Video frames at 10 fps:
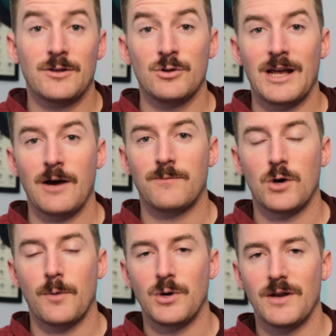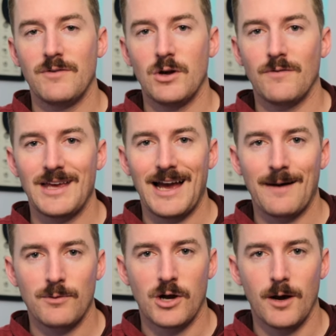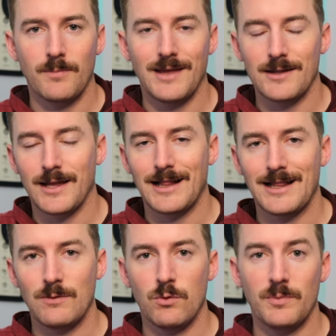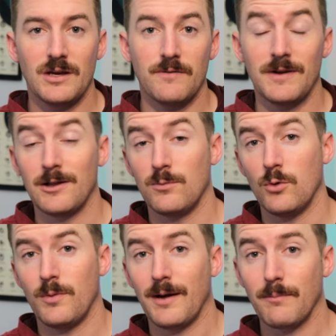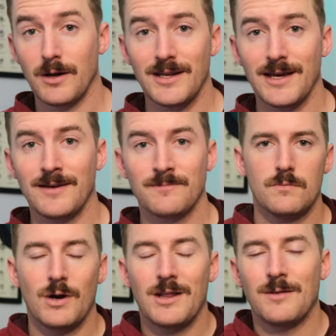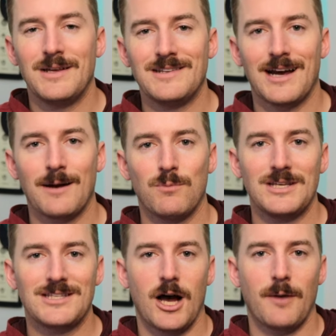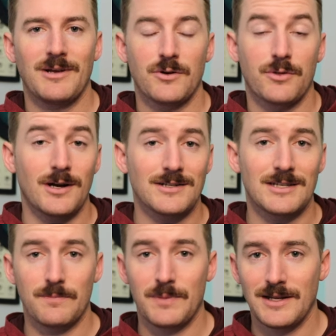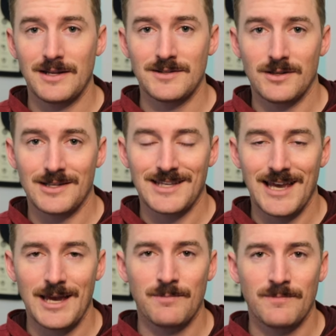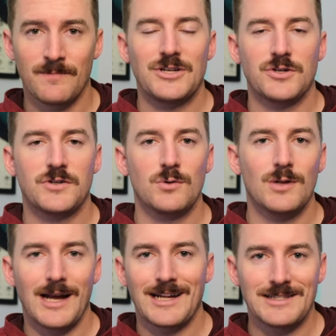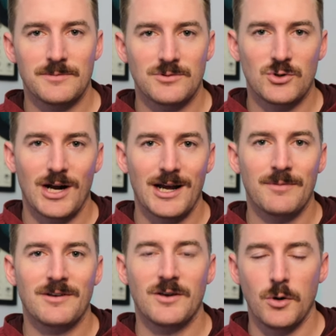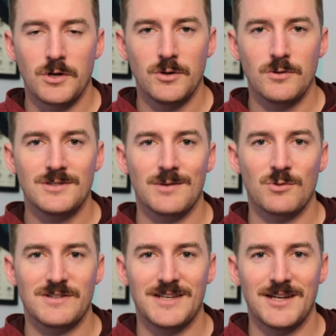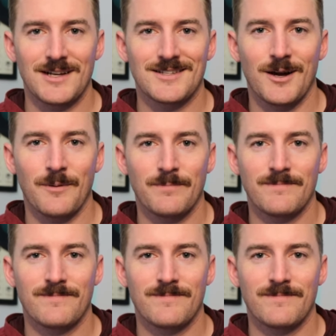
Be on the lookout for our preview of the Apple Cup that likely will be available by Monday. But in the meantime, please comment your thoughts and opinions on this game. Make sure to like and subscribe. Go Cougs, and we'll see you next time.